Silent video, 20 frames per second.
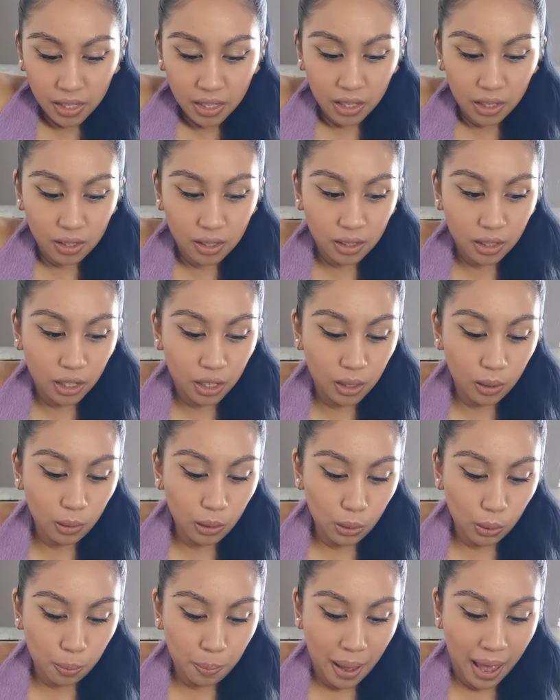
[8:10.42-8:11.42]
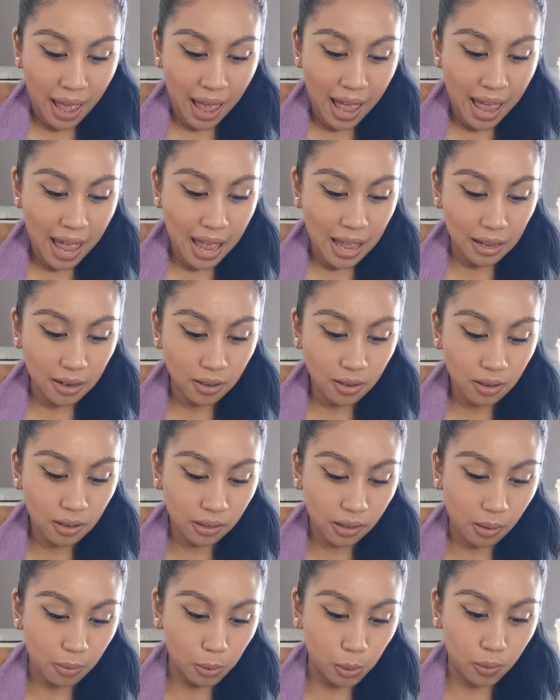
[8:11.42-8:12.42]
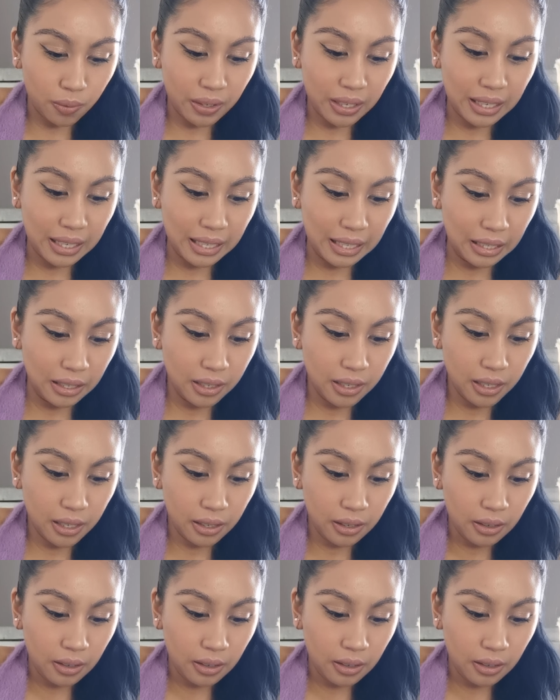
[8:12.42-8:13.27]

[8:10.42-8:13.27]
this cute little pen. Comes with a lid.